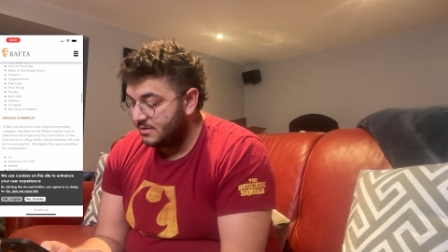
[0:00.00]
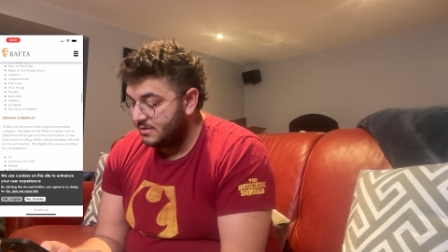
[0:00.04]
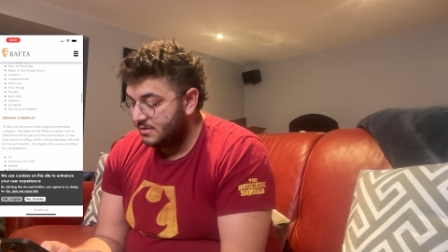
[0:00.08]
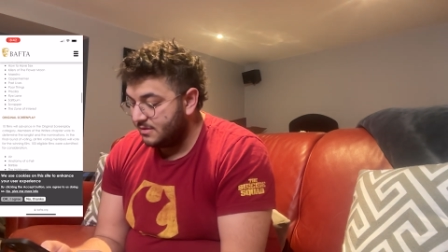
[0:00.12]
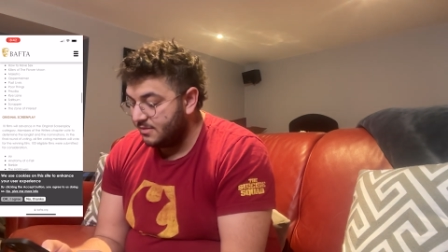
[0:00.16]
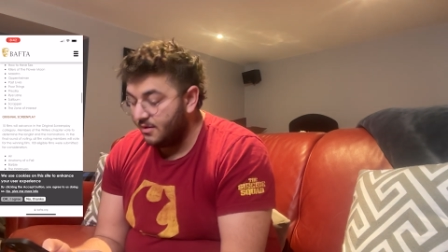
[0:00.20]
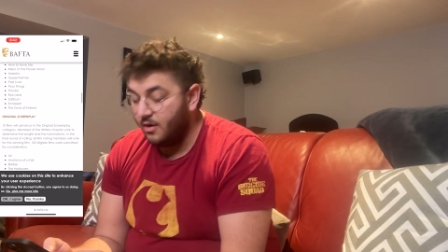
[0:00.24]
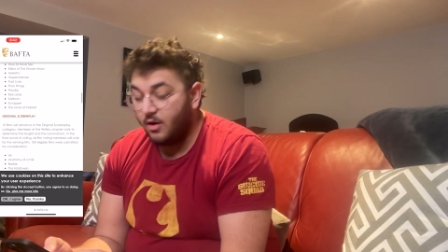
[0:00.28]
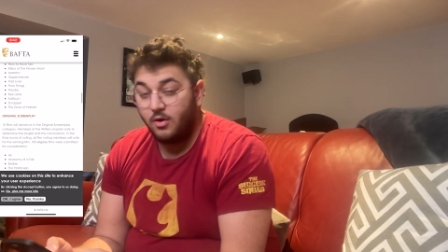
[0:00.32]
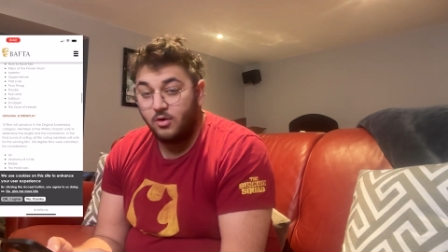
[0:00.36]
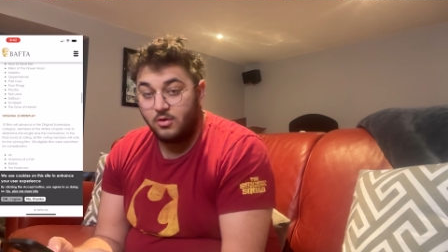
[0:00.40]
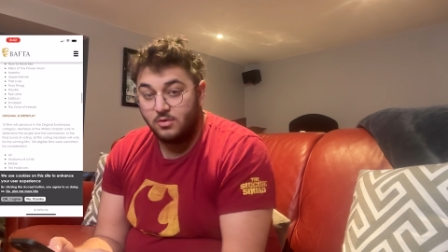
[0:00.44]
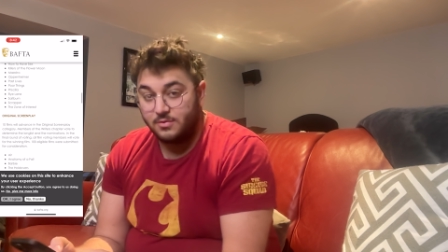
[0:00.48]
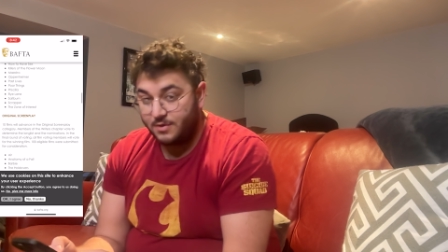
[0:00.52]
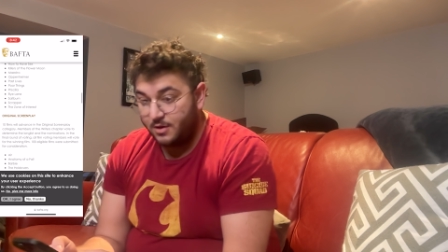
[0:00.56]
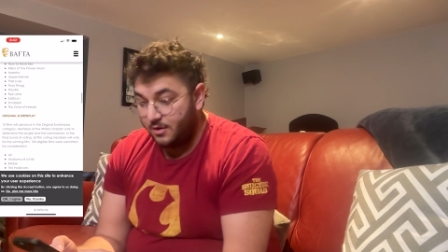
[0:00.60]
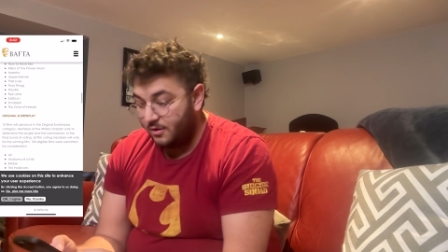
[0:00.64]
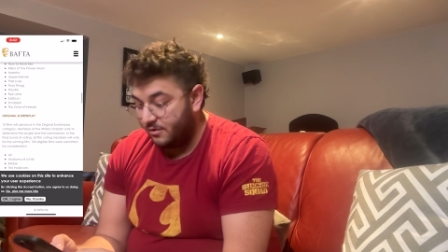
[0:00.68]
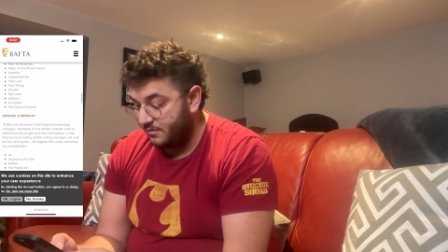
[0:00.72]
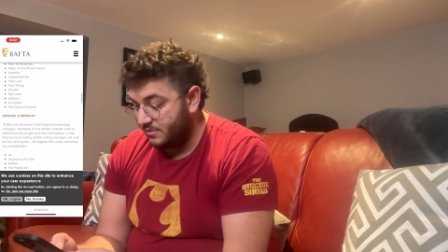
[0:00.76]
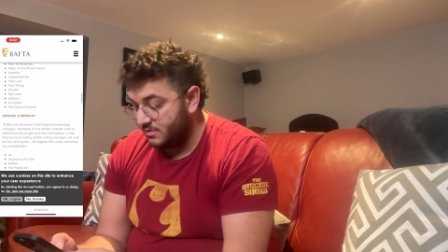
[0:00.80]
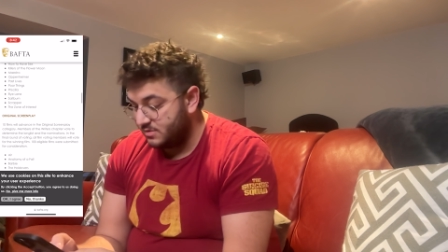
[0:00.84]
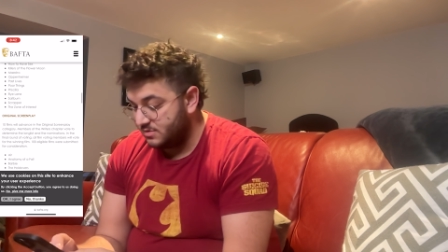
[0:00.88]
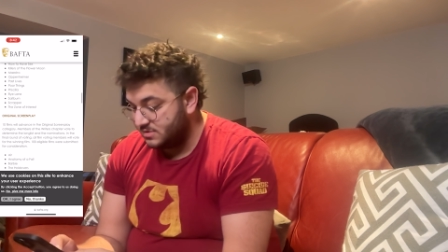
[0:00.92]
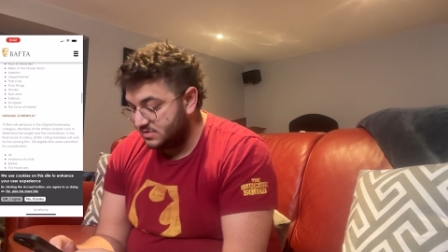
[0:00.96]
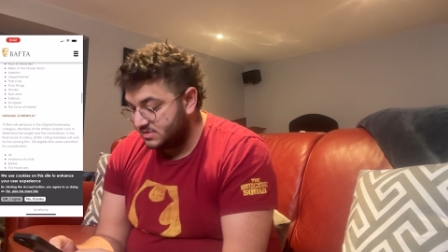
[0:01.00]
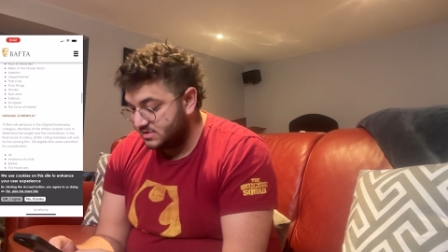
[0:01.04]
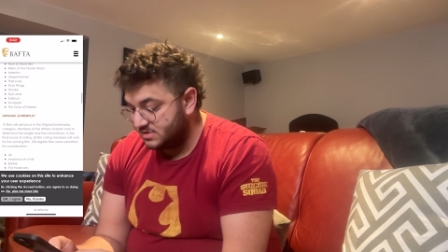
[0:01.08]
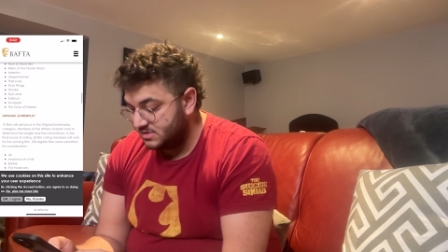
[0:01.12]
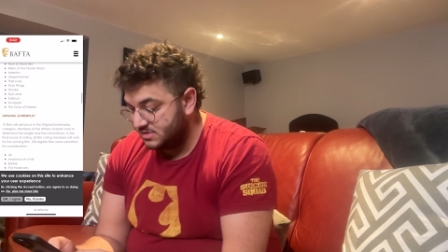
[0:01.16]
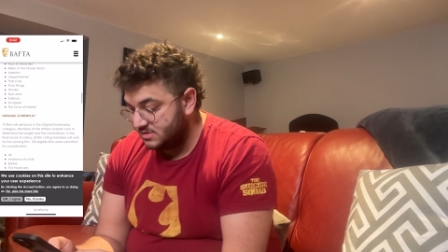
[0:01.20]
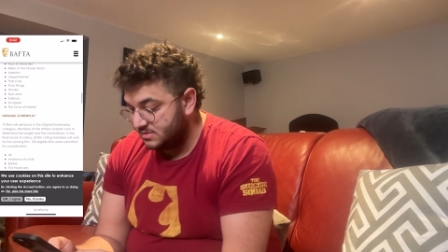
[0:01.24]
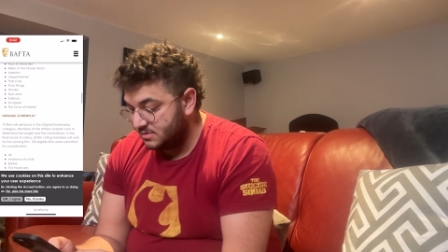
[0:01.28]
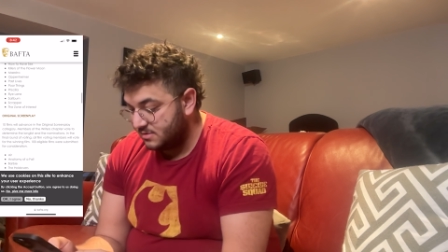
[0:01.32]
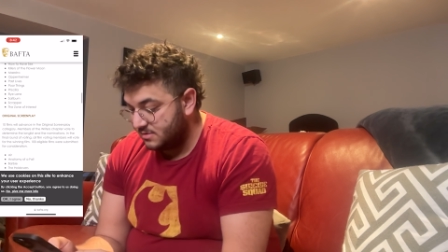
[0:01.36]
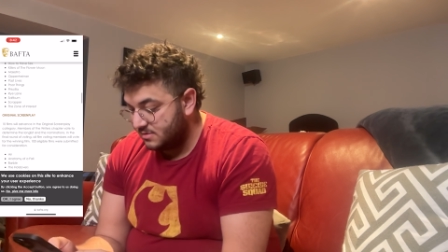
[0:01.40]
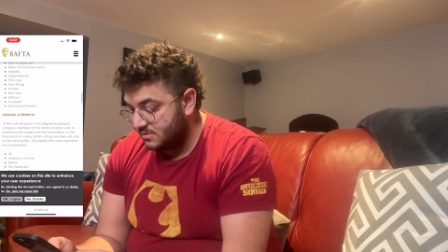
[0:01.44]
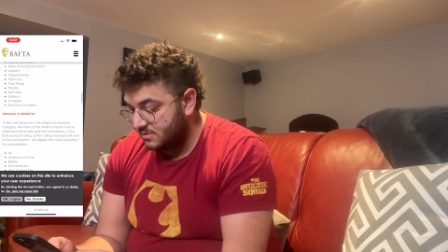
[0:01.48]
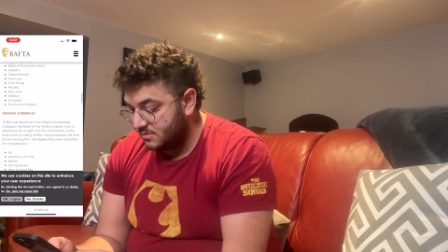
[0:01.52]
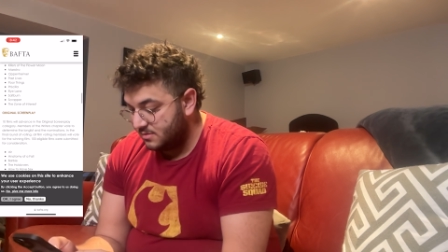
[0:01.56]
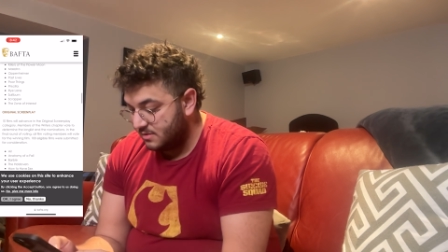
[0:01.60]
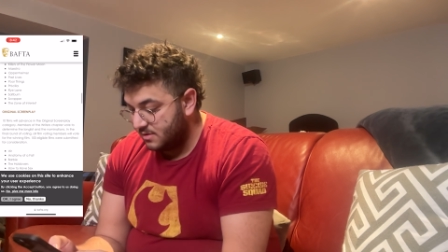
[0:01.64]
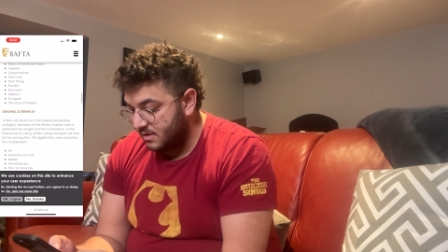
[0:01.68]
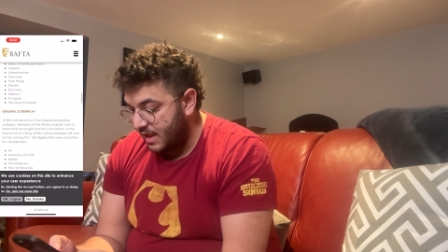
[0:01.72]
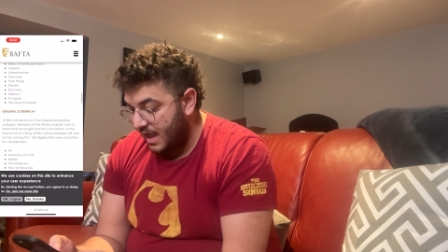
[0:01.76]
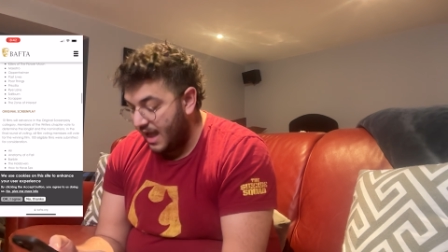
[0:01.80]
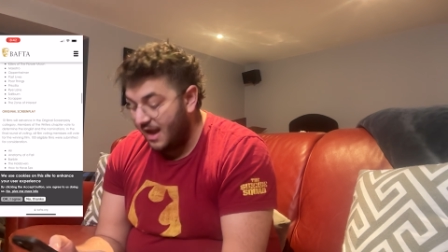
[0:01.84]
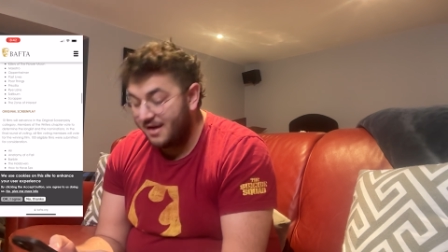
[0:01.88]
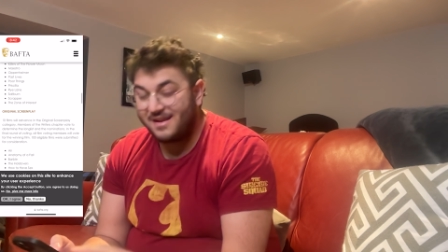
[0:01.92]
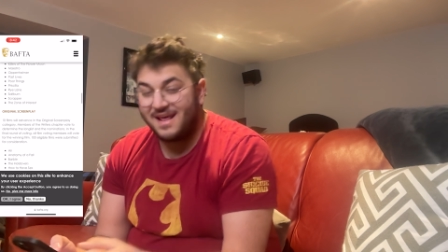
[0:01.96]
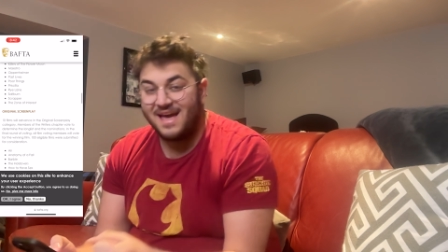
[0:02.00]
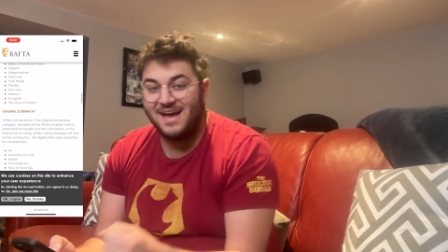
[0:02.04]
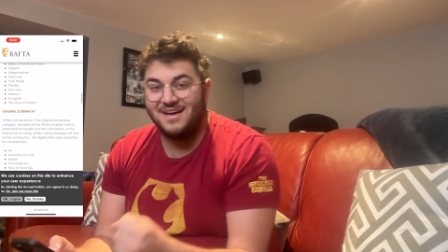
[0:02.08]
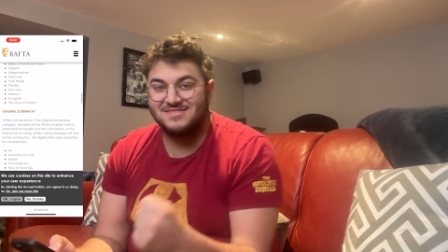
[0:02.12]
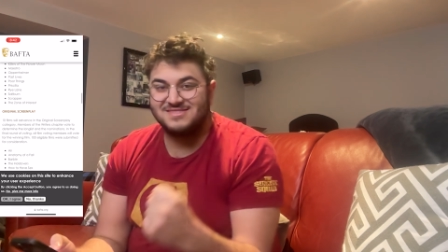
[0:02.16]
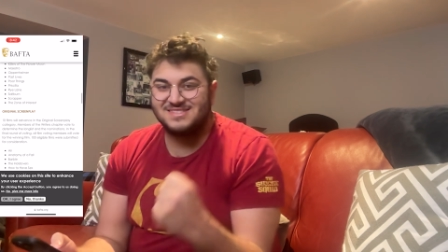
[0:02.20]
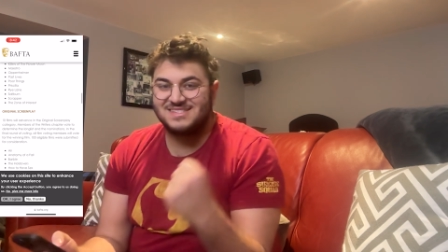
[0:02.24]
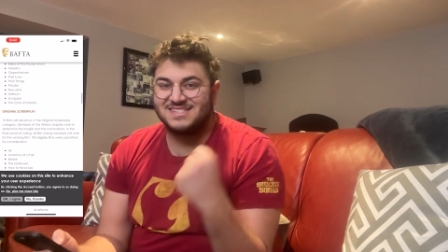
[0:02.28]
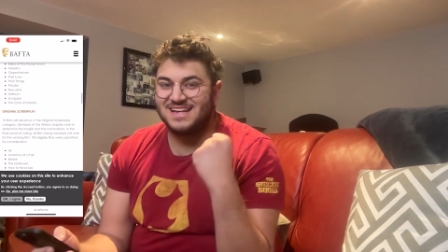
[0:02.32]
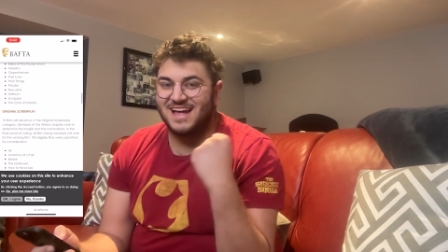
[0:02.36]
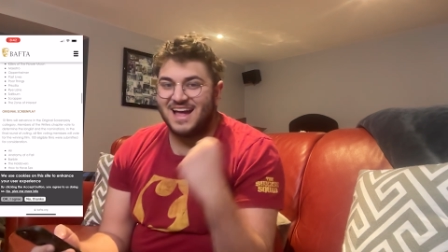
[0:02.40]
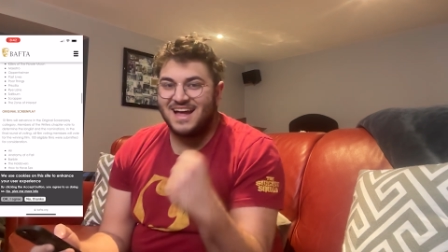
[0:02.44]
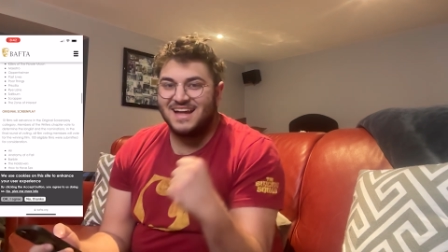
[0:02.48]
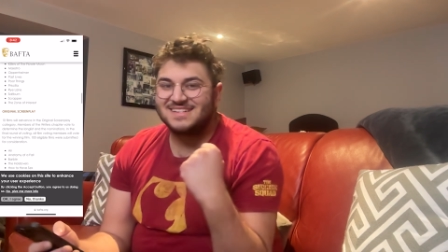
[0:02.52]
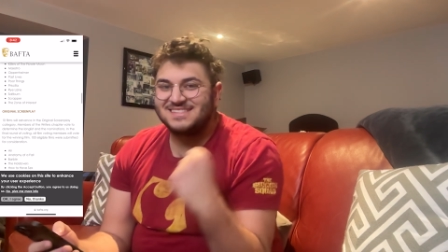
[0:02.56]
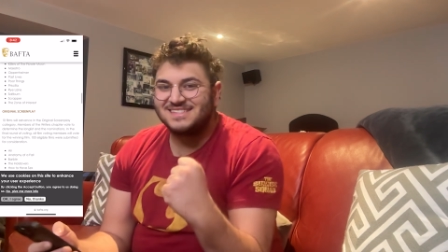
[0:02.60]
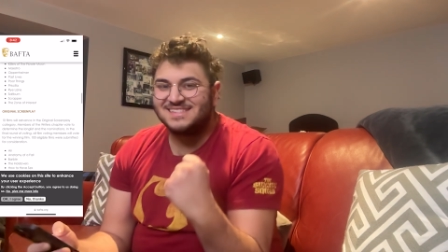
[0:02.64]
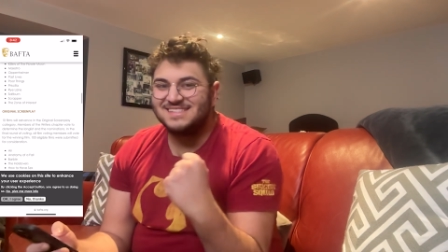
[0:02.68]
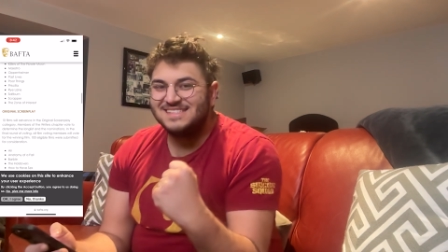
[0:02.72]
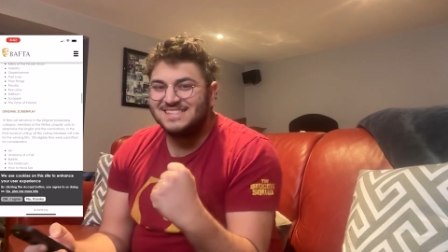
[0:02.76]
The Holdovers. How to Have Sex.